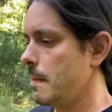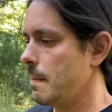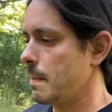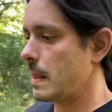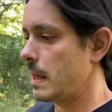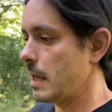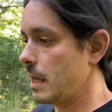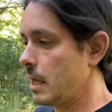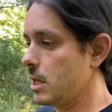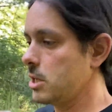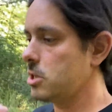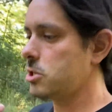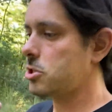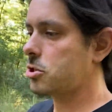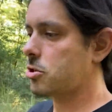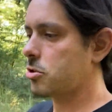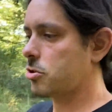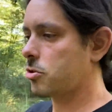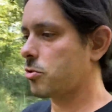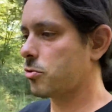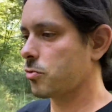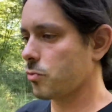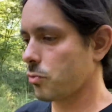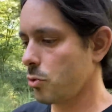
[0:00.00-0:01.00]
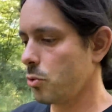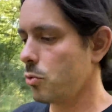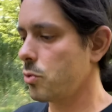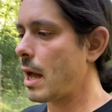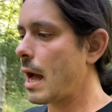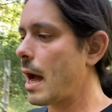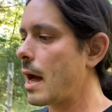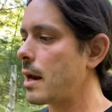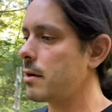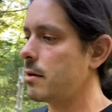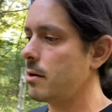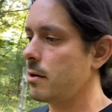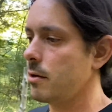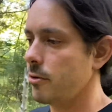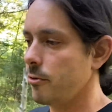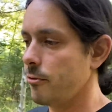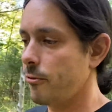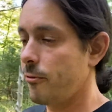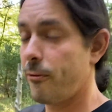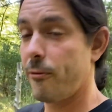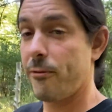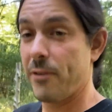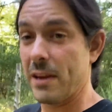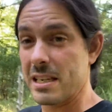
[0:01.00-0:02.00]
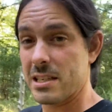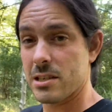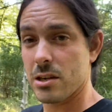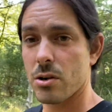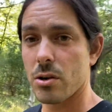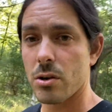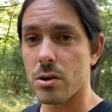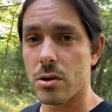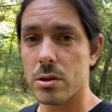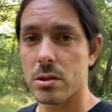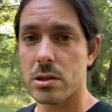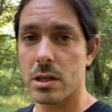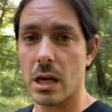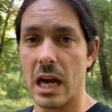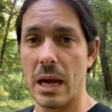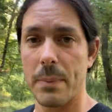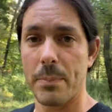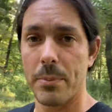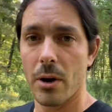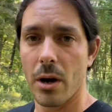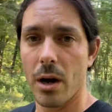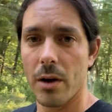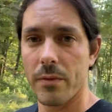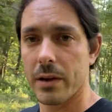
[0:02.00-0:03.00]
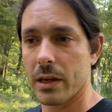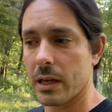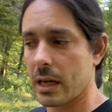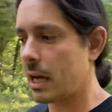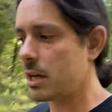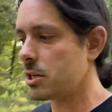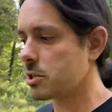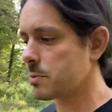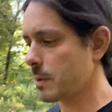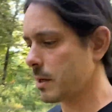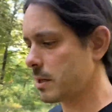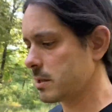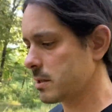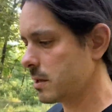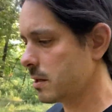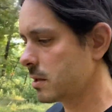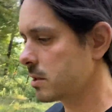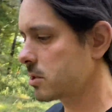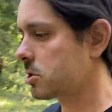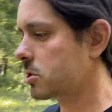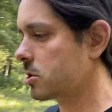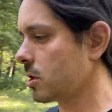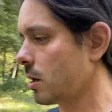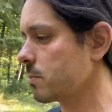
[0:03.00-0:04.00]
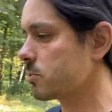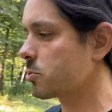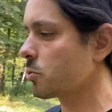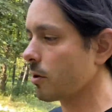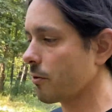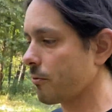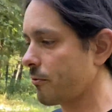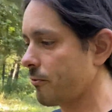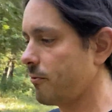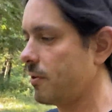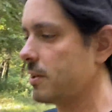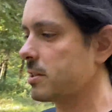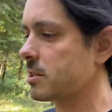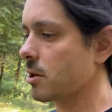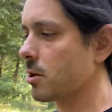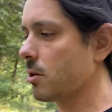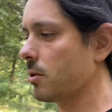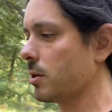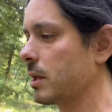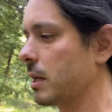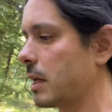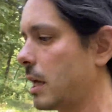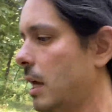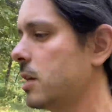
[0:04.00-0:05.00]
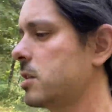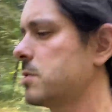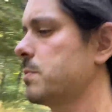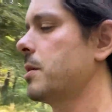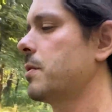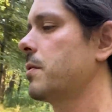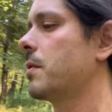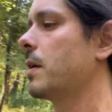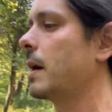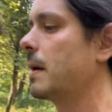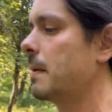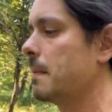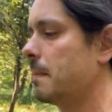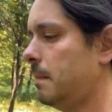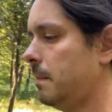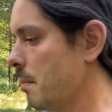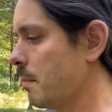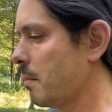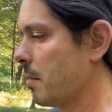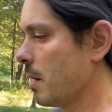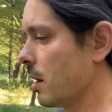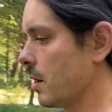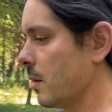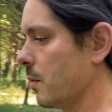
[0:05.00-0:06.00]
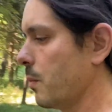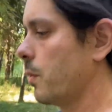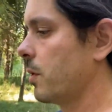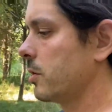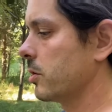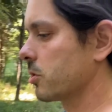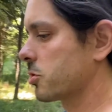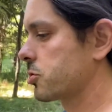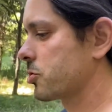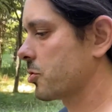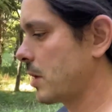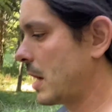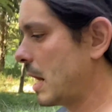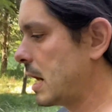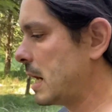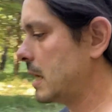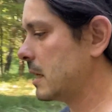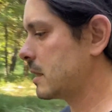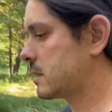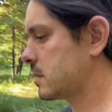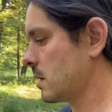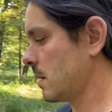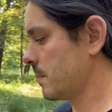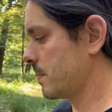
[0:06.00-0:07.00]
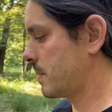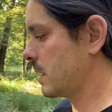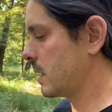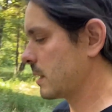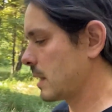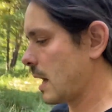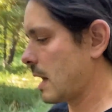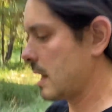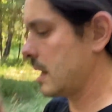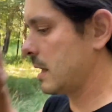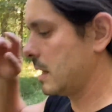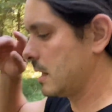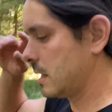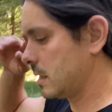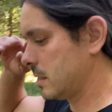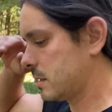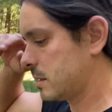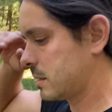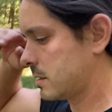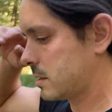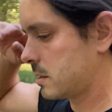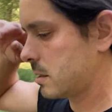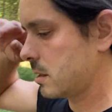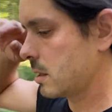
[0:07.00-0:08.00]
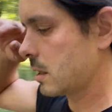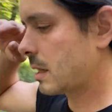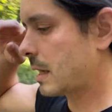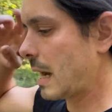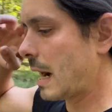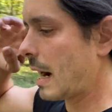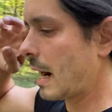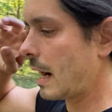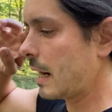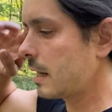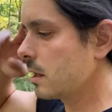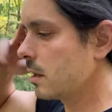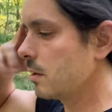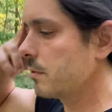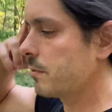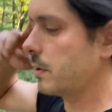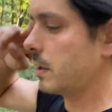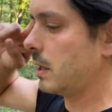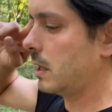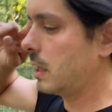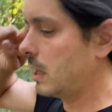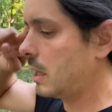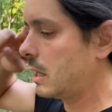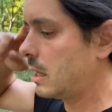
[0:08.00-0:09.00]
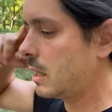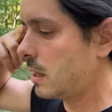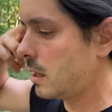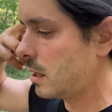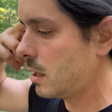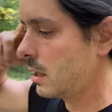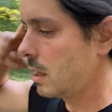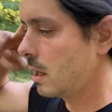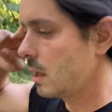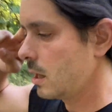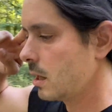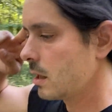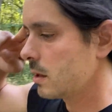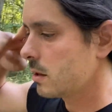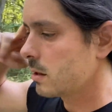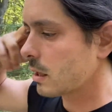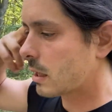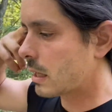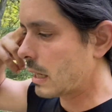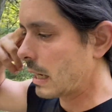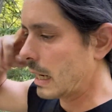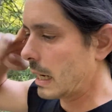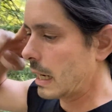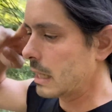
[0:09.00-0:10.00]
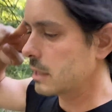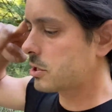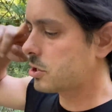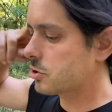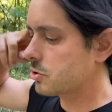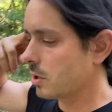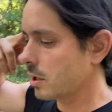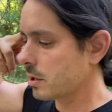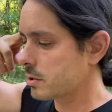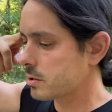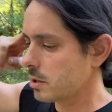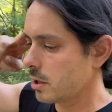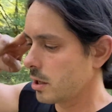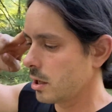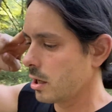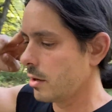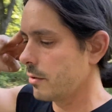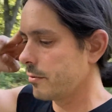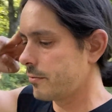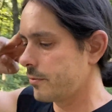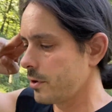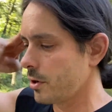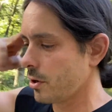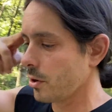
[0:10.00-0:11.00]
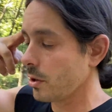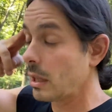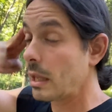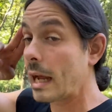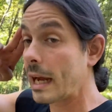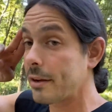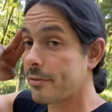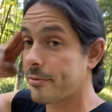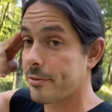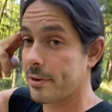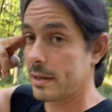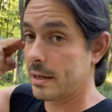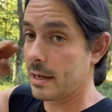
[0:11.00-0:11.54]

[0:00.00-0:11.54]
is through that physical type of engagement, some sort of physical engagement, right? But when you're training something that is kind of in the construct of, you know, life and